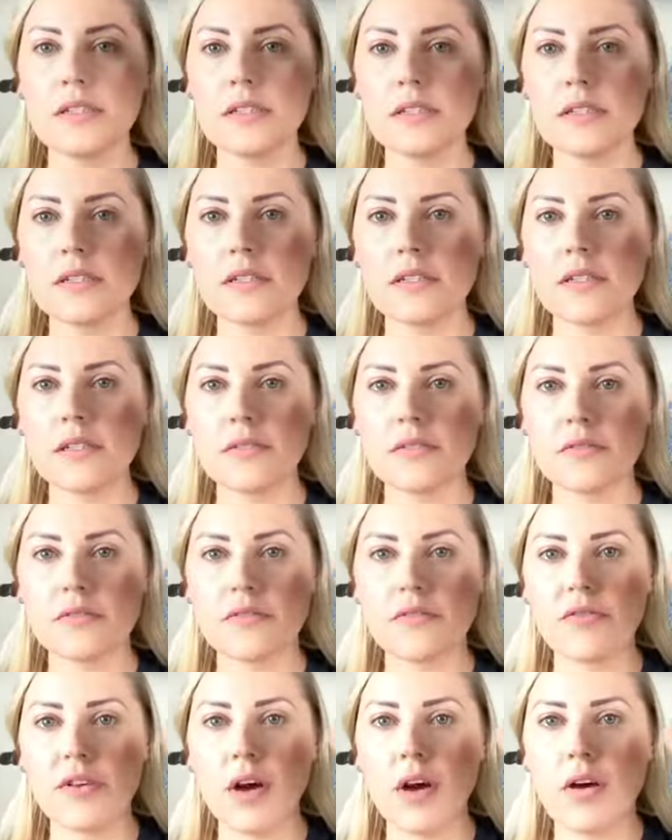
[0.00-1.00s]
it's
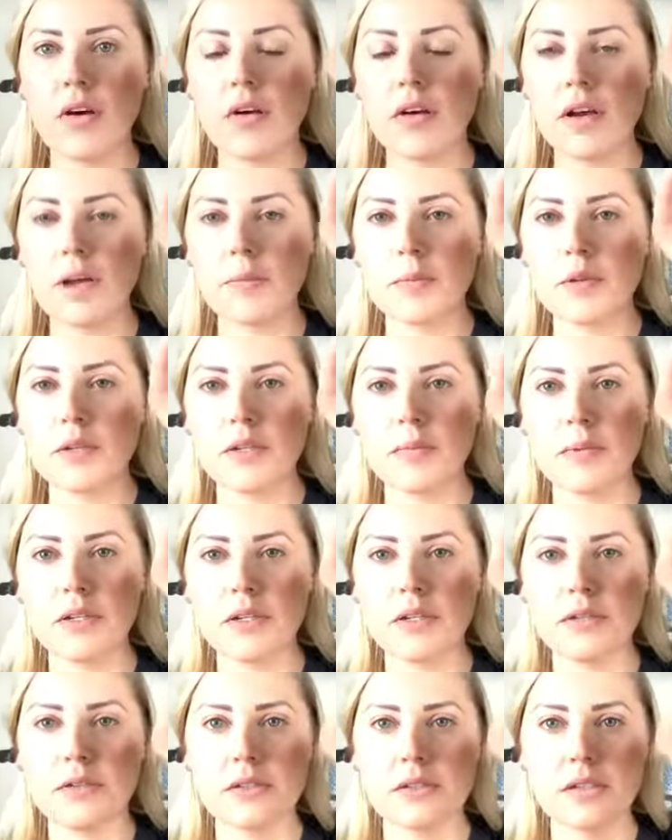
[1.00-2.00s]
fall, I'm going to be
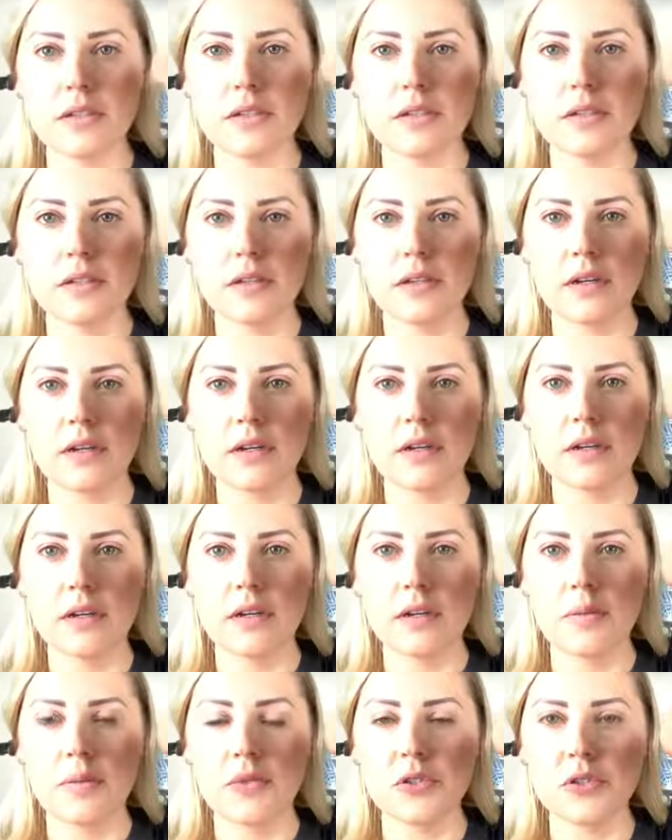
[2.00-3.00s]
using,
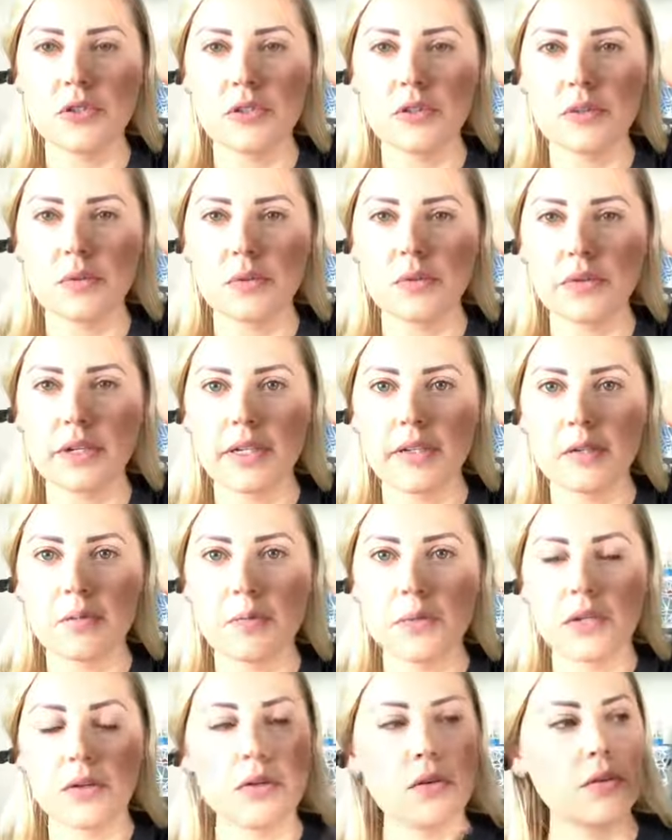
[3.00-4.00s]
do this one right in the
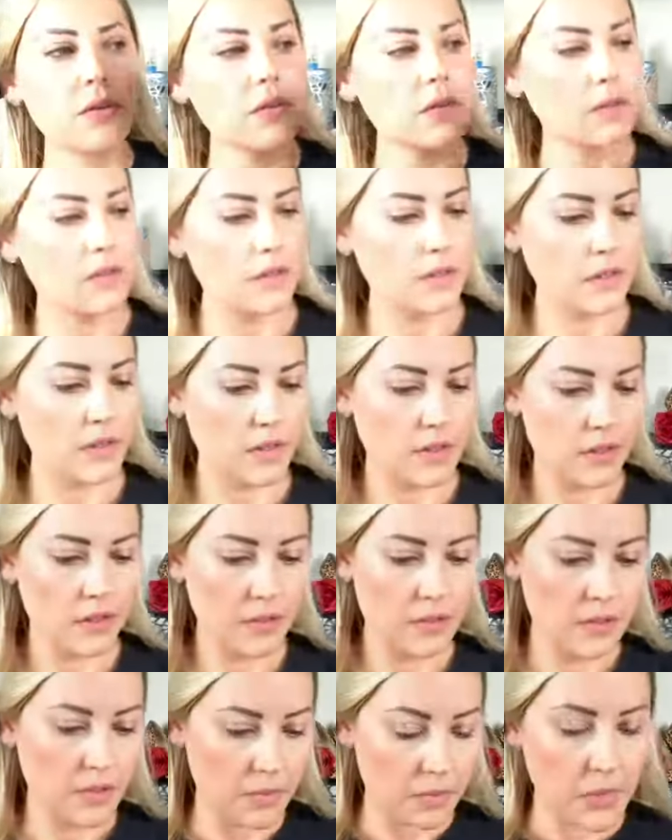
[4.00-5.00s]
middle.
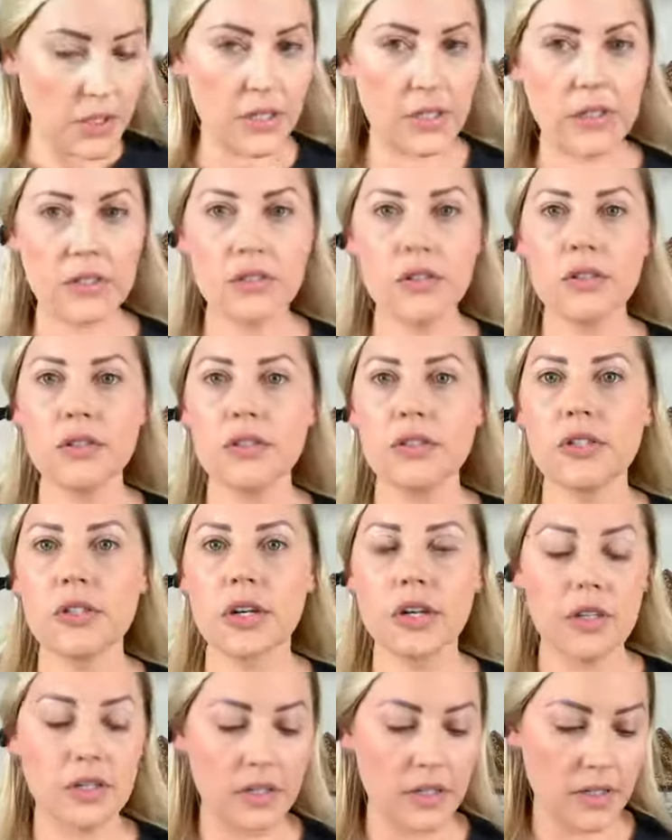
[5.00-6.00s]
I'm not going to do the
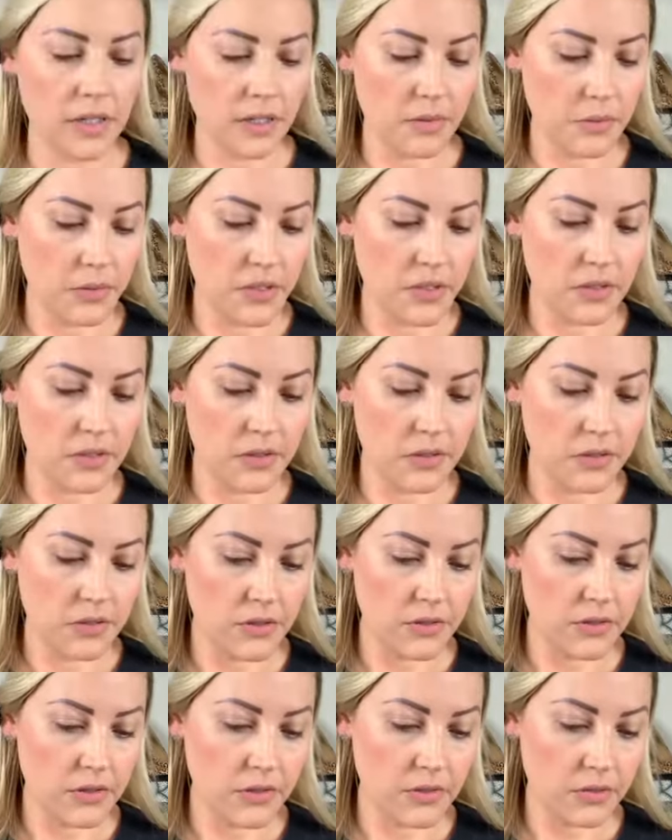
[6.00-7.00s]
dark and I'm not going to do
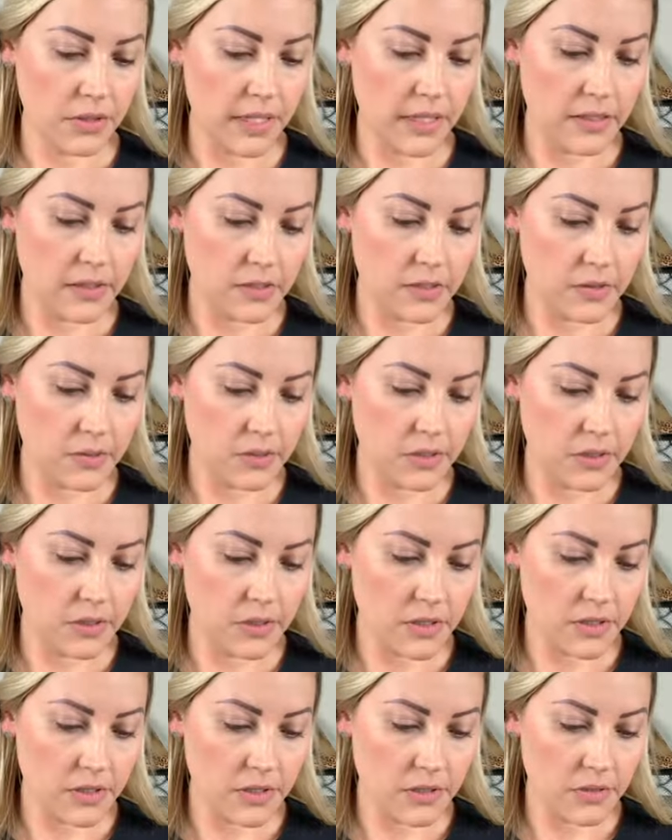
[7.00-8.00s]
the too light. So we're
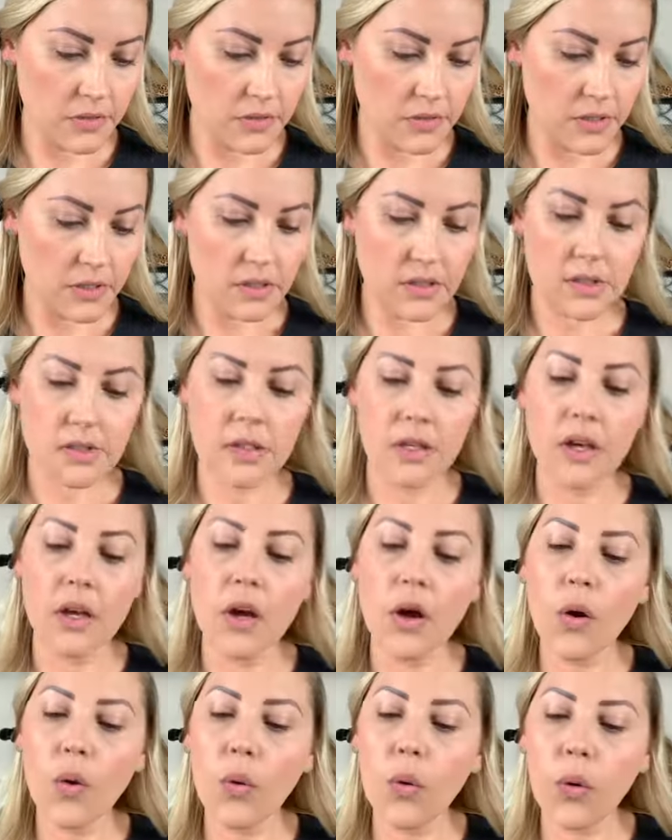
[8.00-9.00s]
just going to use this
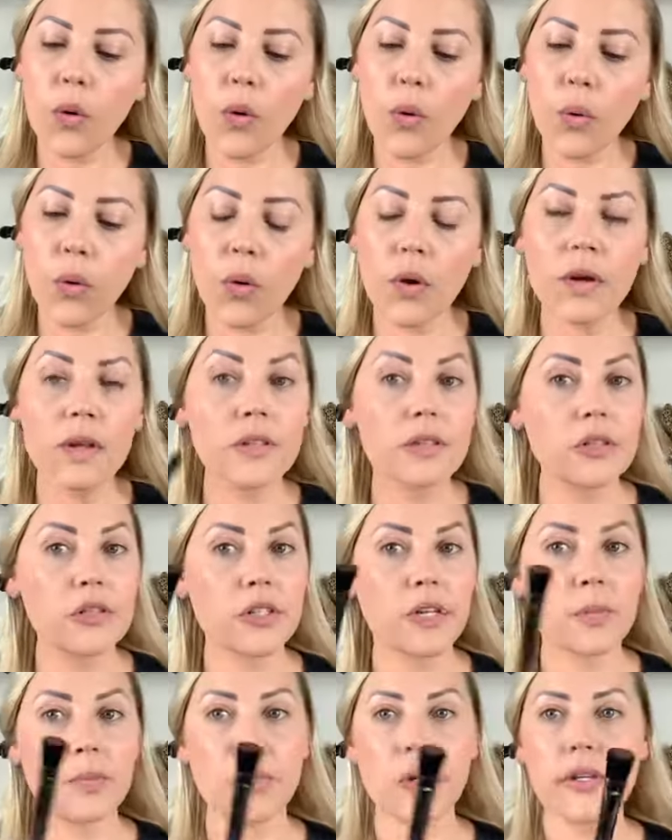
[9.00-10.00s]

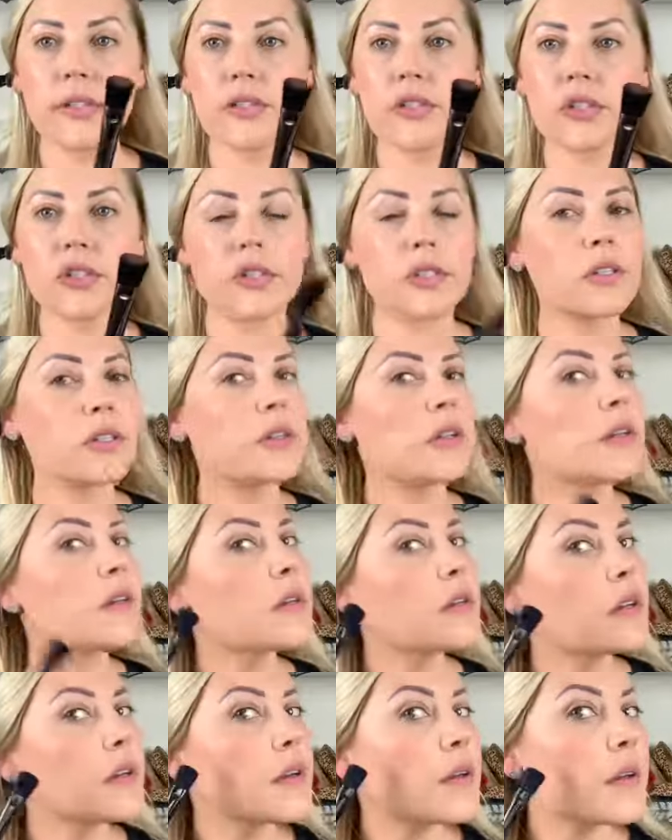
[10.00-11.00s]
straight brush.
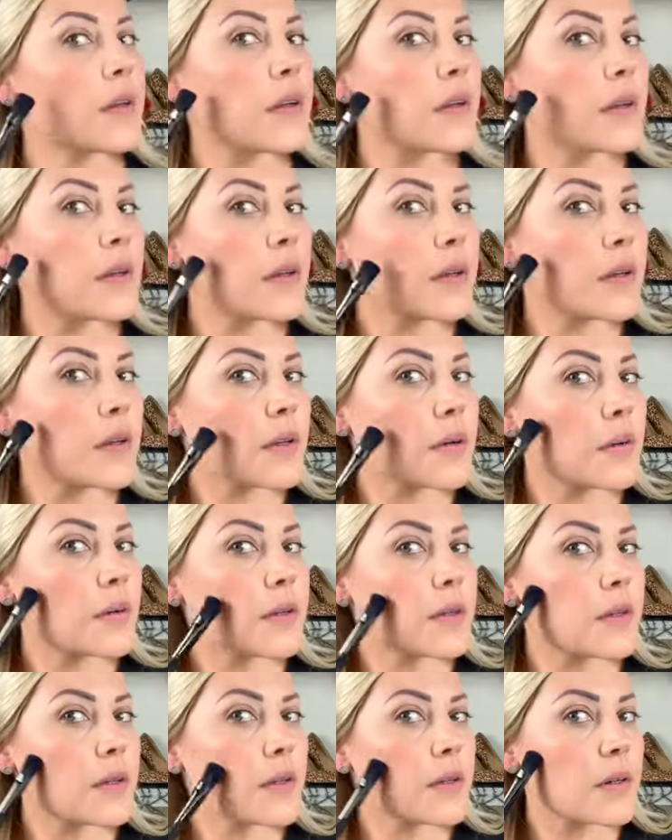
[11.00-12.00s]
We're
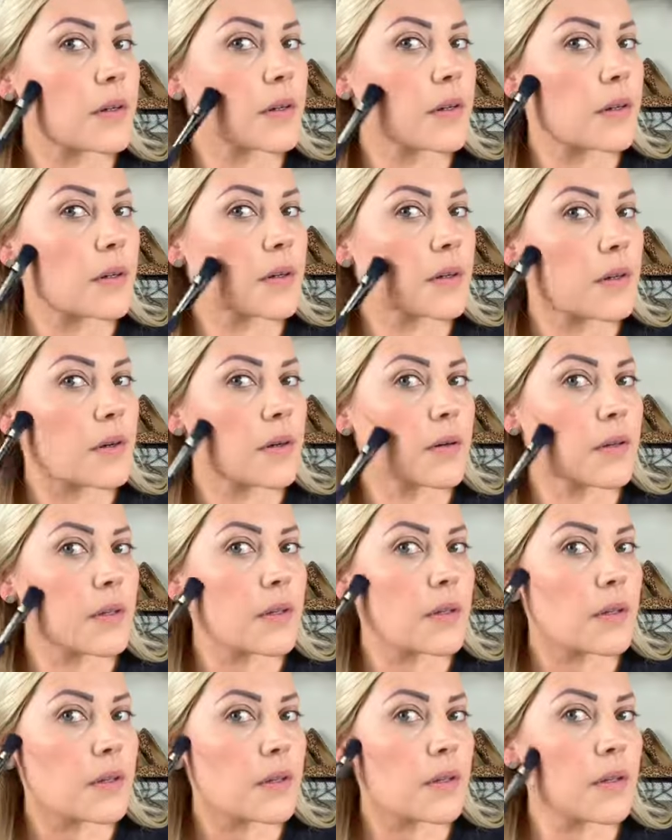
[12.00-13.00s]
just going to kind of go
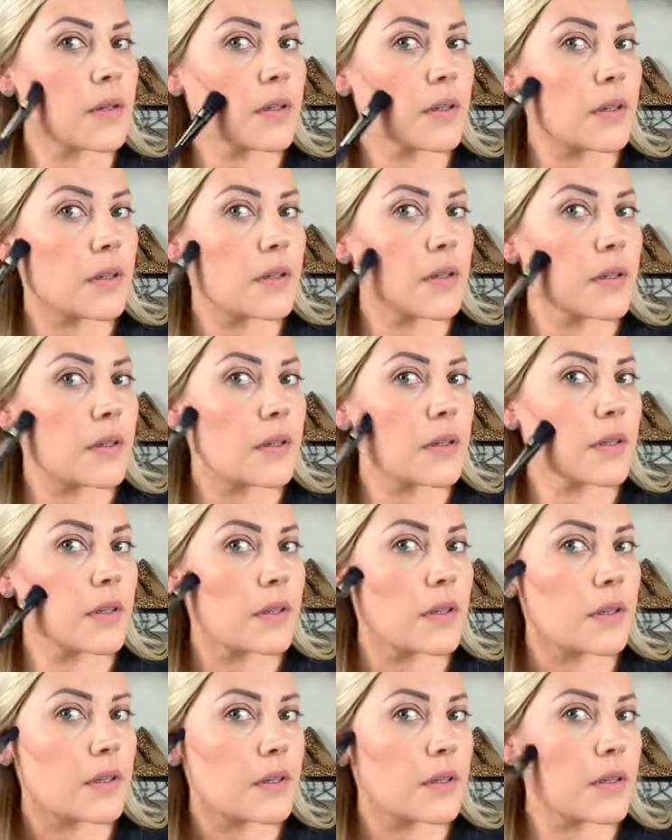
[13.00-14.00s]
in.
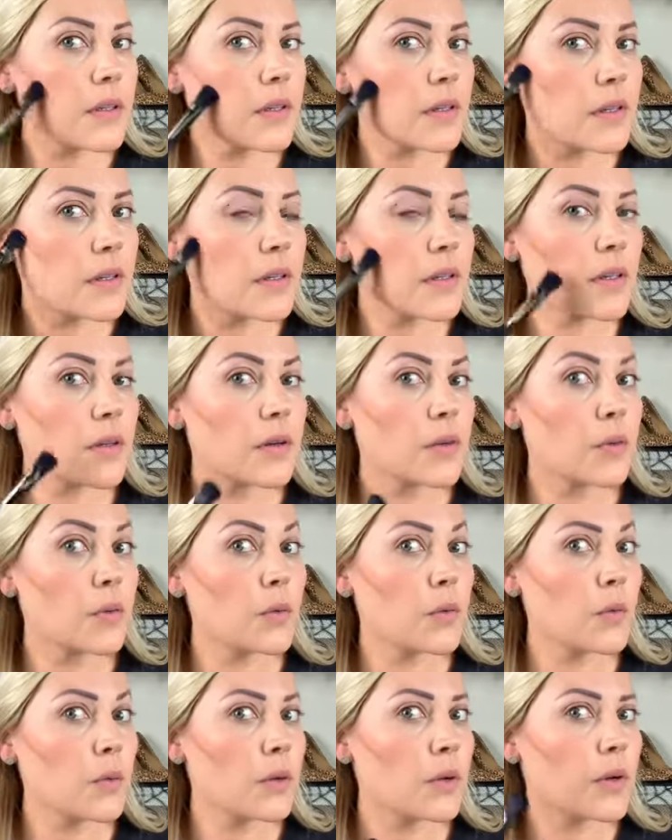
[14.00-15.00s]

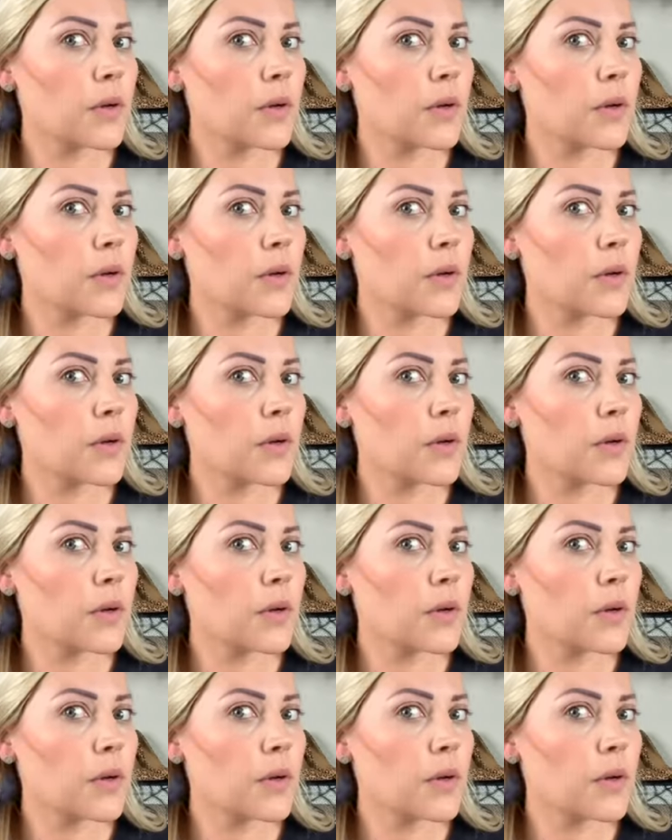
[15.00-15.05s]
Ooh.